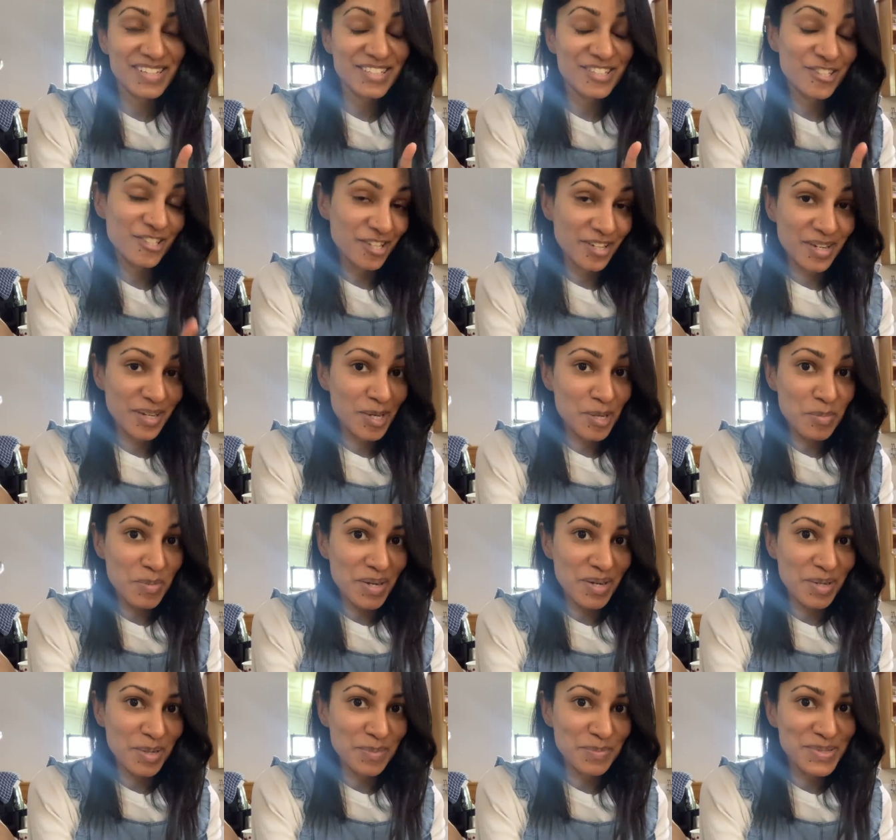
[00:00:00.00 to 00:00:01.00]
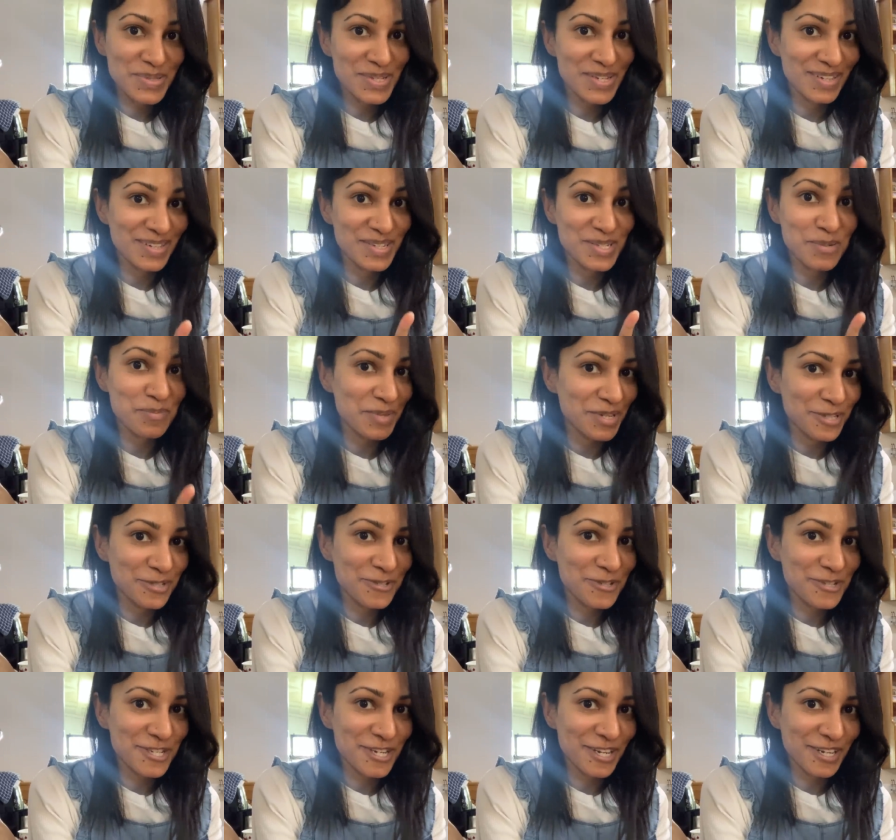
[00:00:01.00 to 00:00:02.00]
Chicken kebabs and a tomato
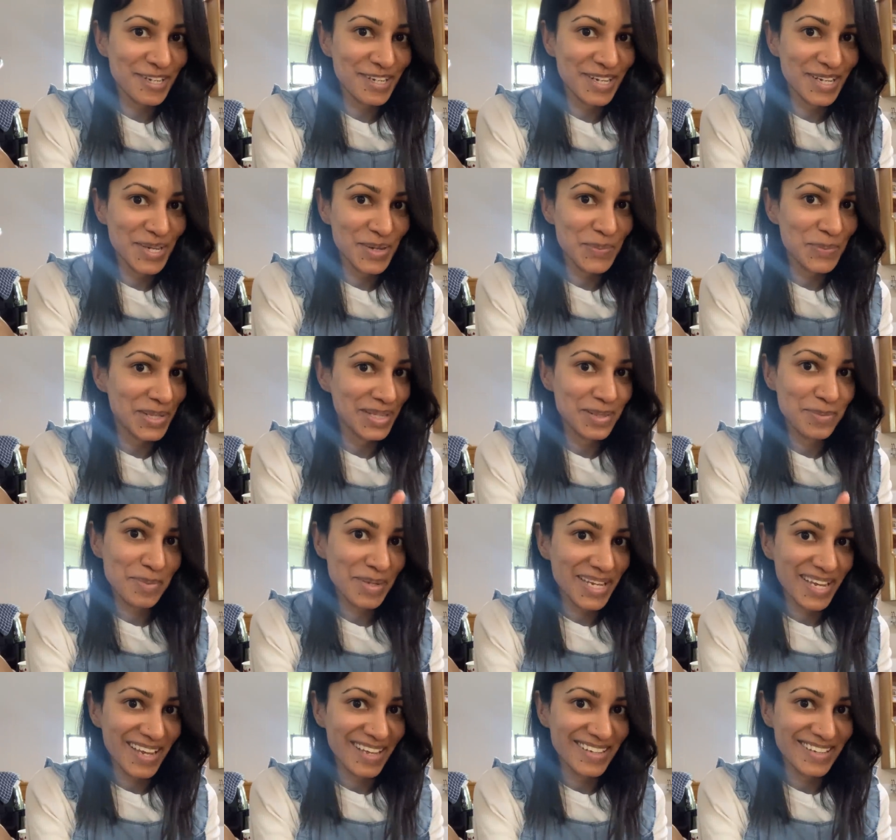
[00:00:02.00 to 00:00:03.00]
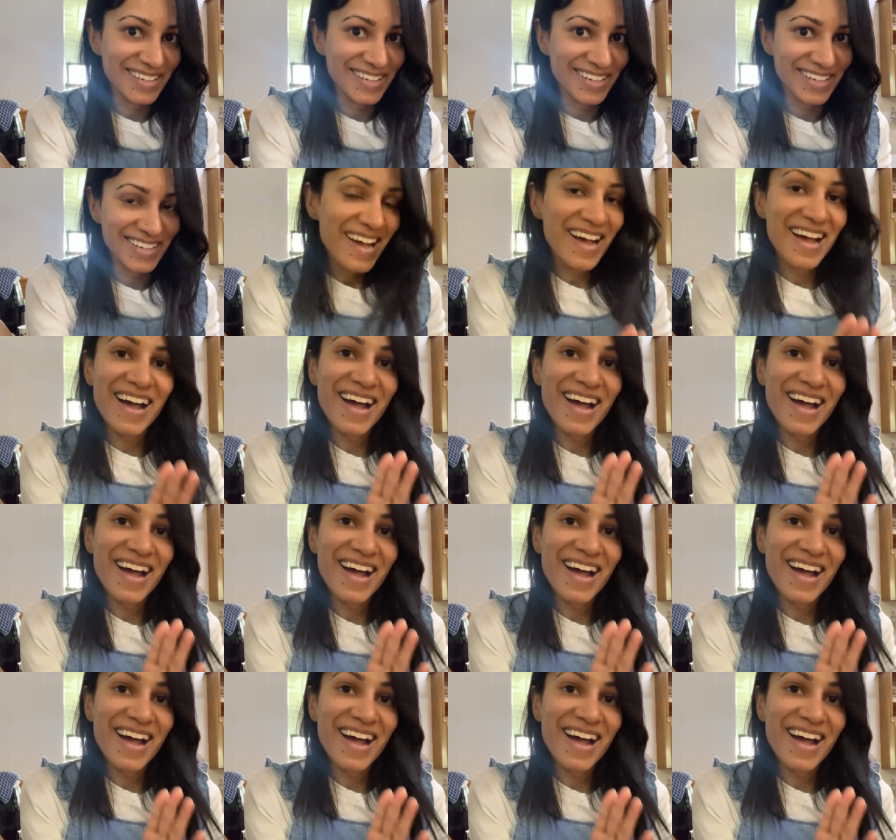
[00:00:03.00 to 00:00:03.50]
chutney with spaghetti.